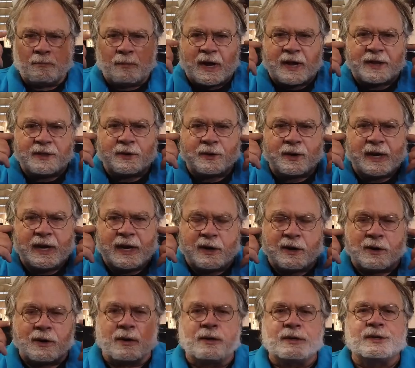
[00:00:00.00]
by their
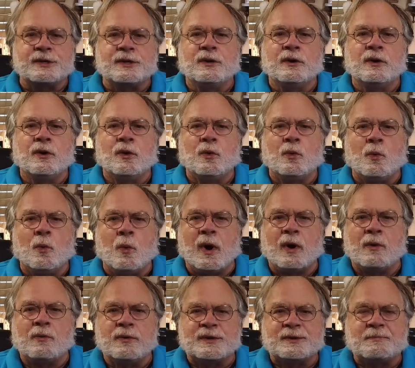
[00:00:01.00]
ears
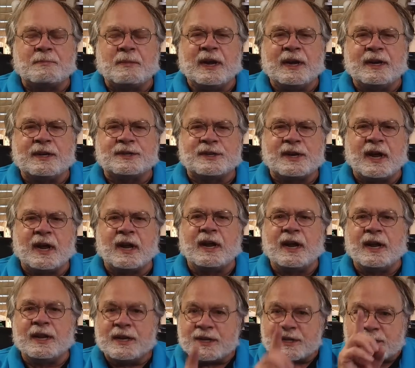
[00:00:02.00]
what was being sent.
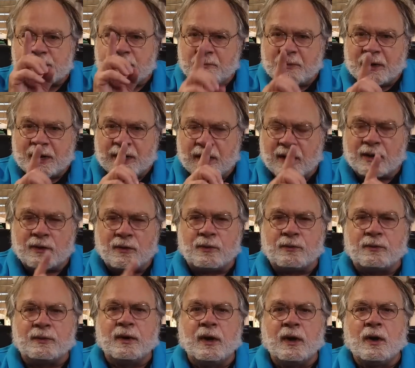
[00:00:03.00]
And this could be done
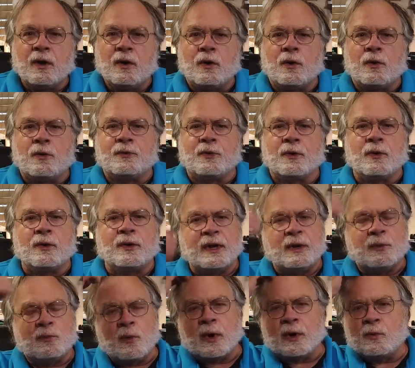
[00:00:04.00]
on, over
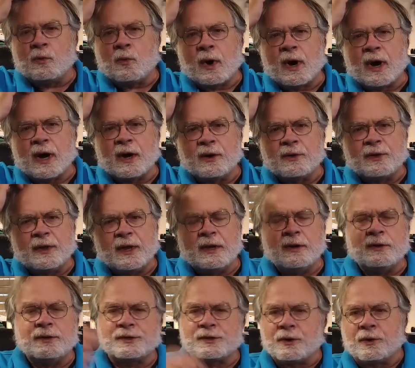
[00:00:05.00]
only one wire. They
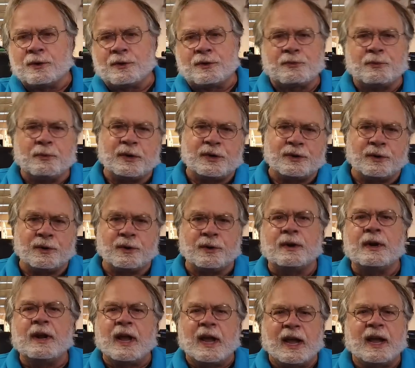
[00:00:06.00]
used earth
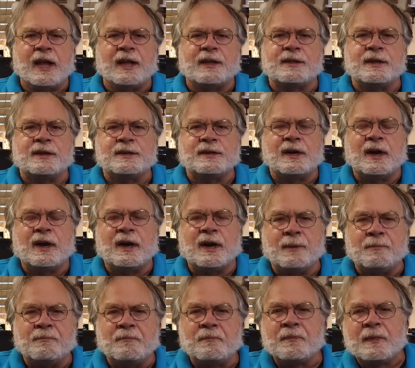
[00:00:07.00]
return at the
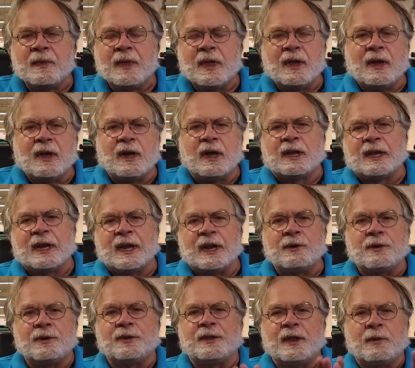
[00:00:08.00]
time. Uh,
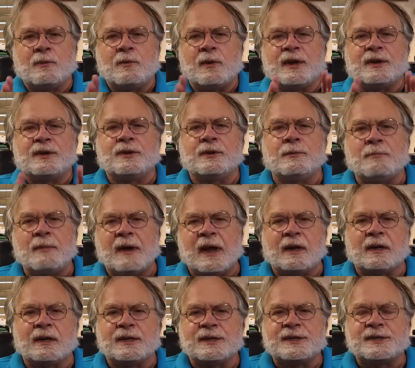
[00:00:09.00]
later they went to a
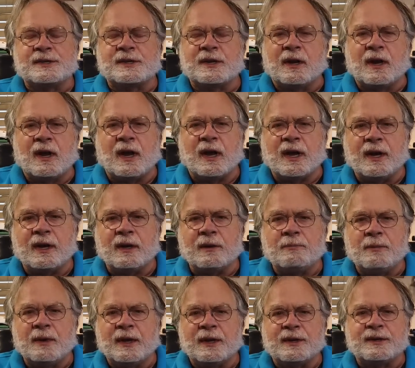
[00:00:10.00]
balanced line,
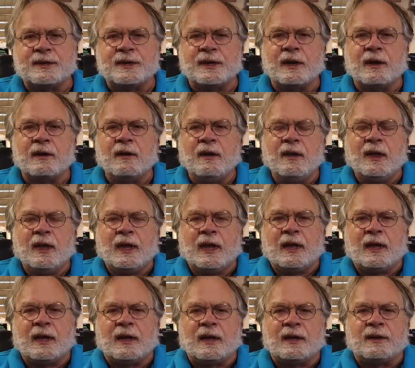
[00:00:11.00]
but uh,
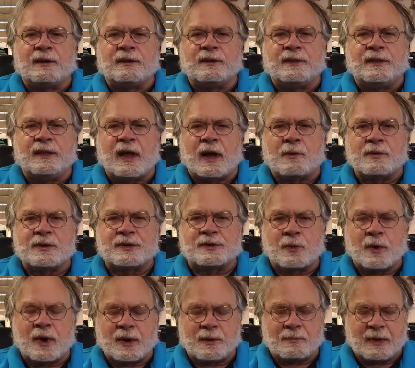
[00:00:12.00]
uh, that was
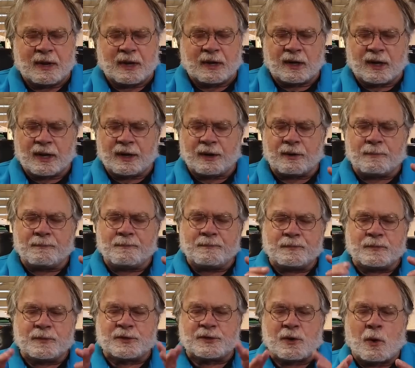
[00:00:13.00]
quite a bit later.
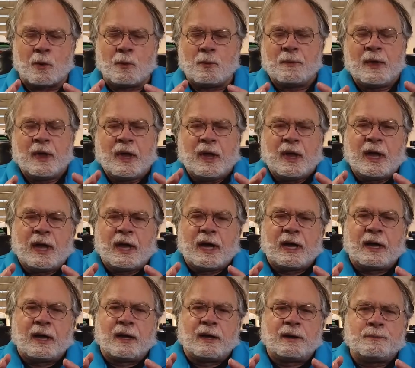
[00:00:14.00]
So
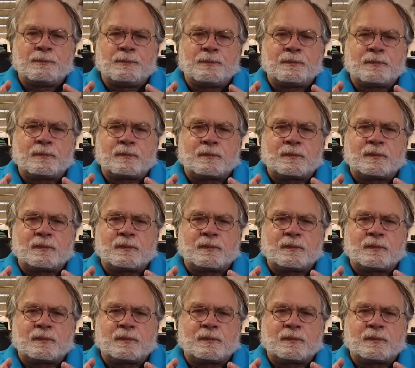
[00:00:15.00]
um,